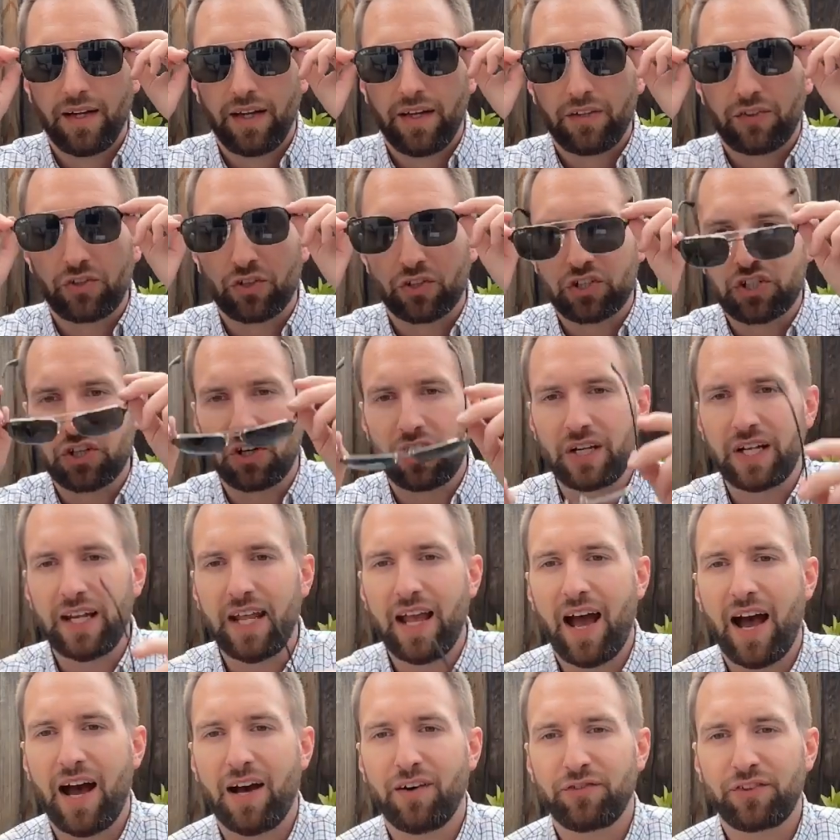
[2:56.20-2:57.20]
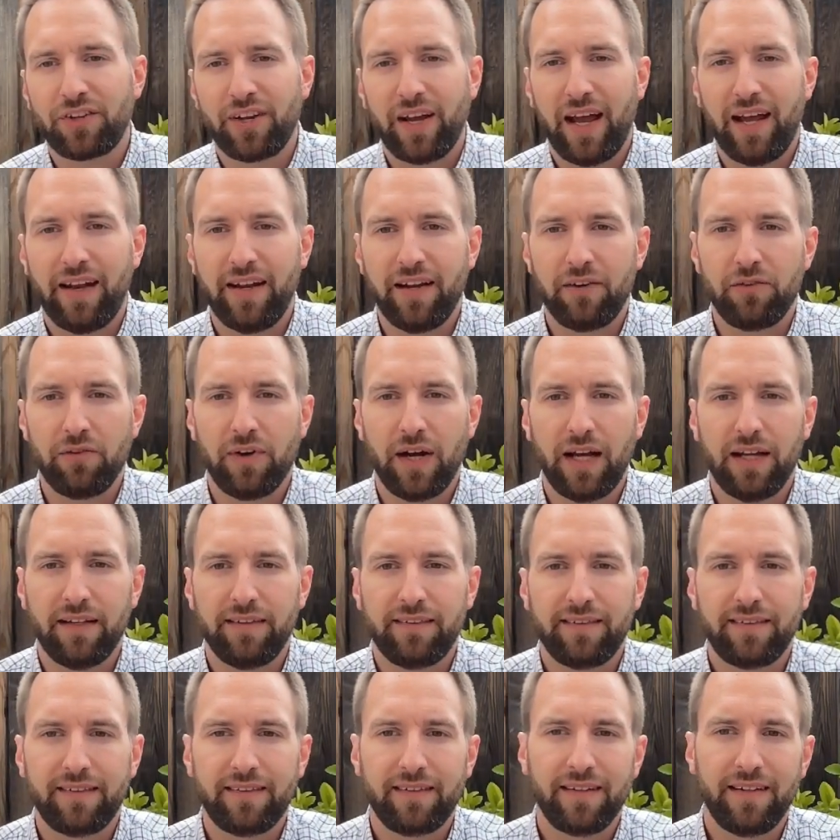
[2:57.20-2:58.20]
So shortly after heading
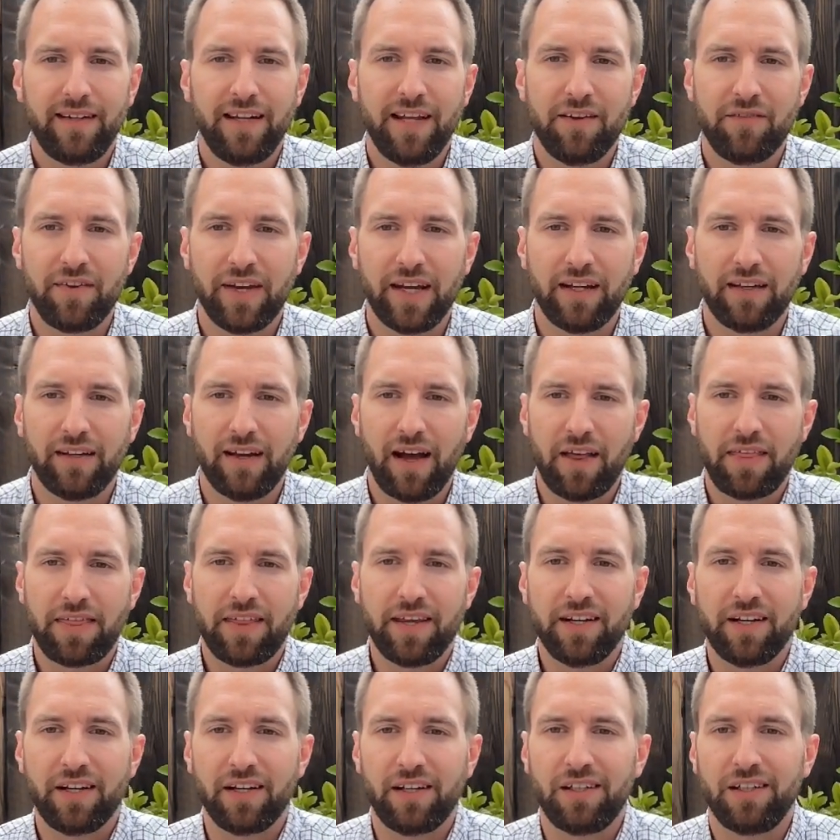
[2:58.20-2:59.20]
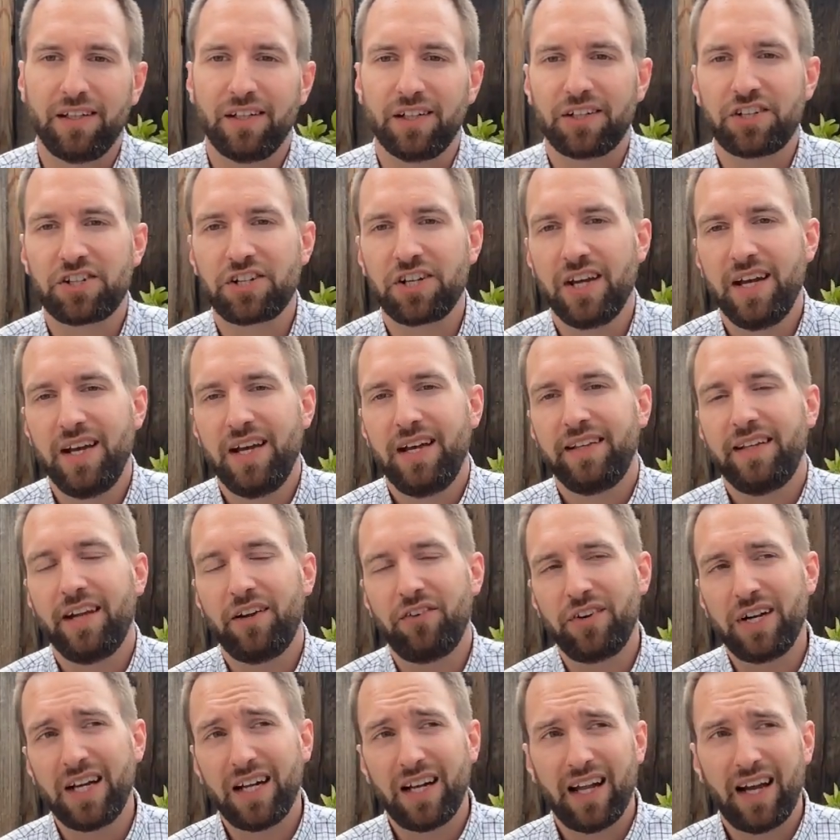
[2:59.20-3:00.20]
west, leaving Nothing Gulch, they
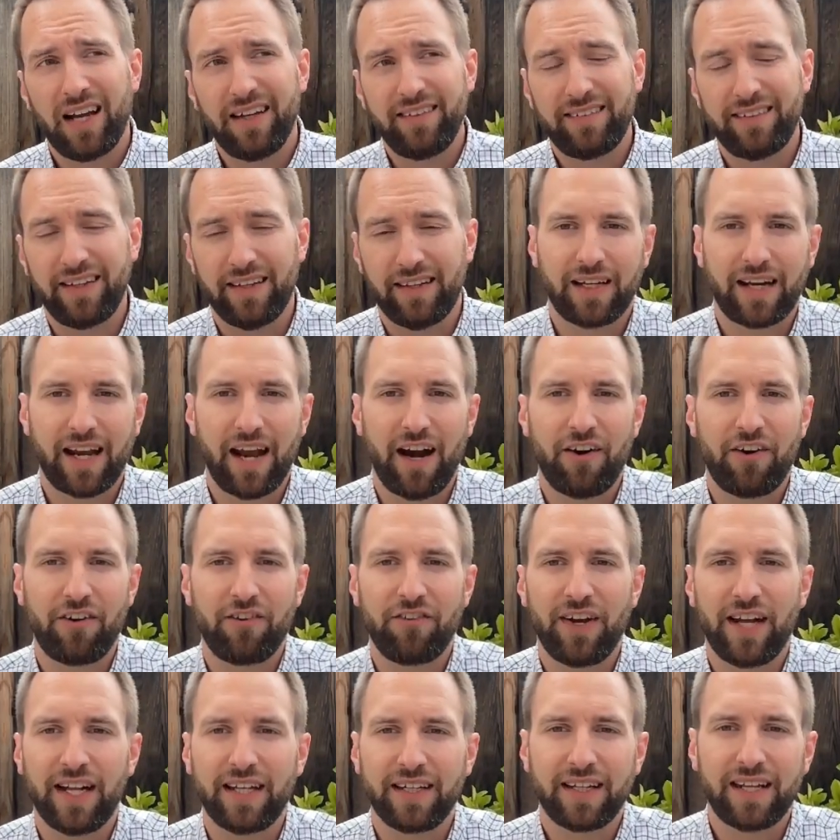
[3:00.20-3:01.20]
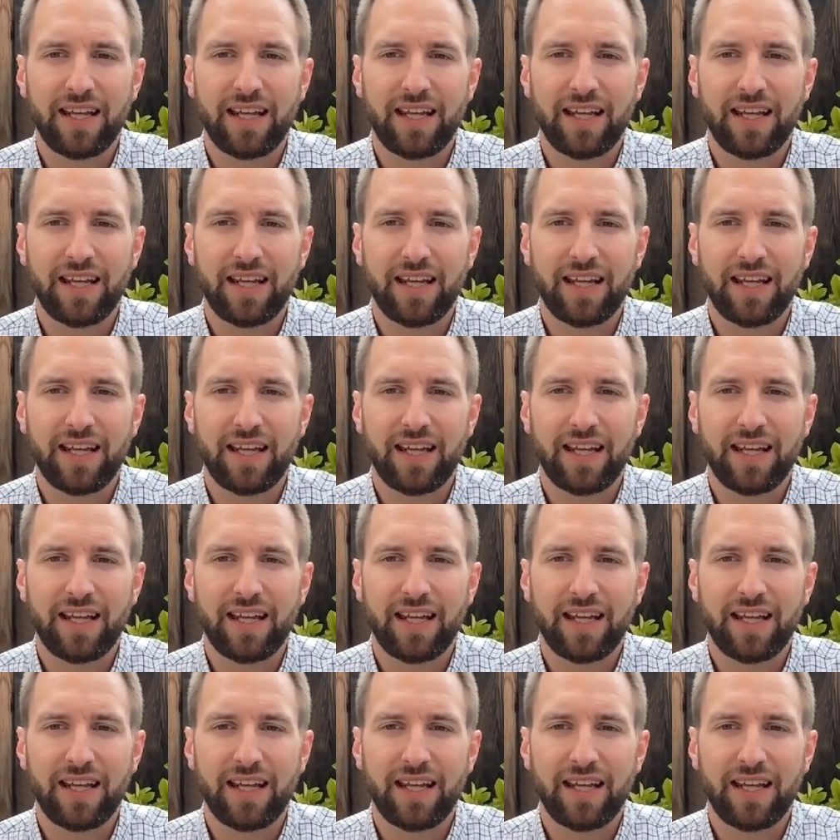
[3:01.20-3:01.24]
realize that the caravan